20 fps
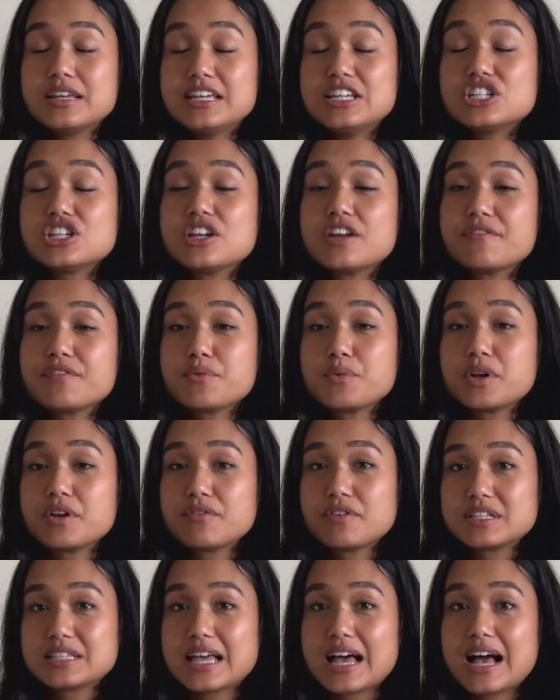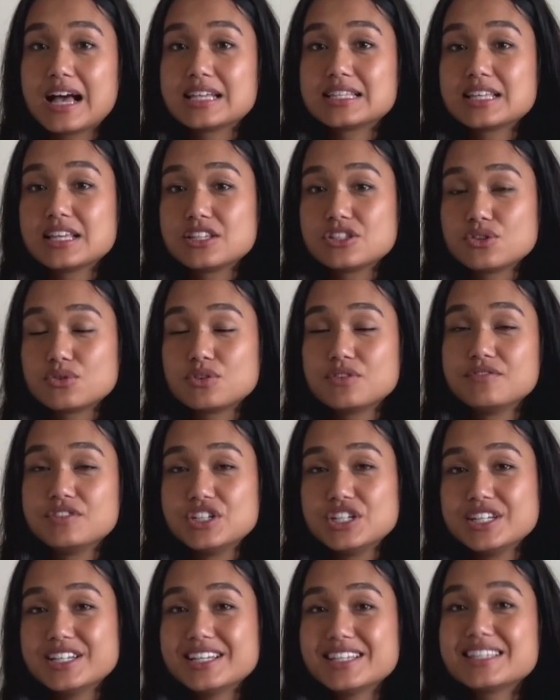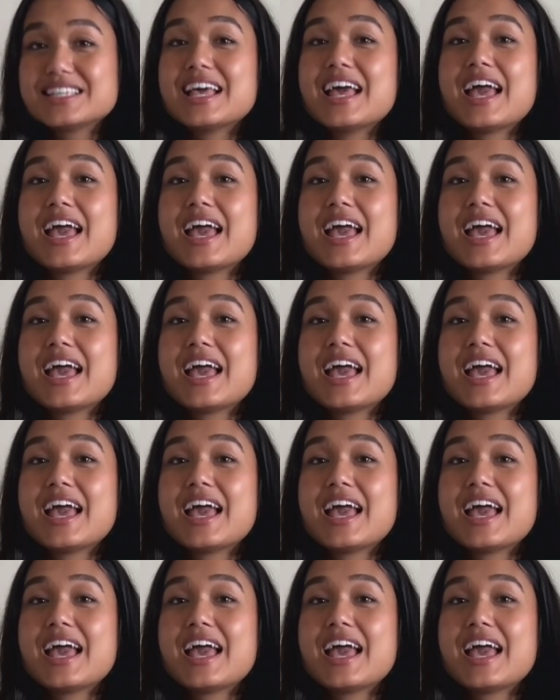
Each and every one of us has a zone of genius.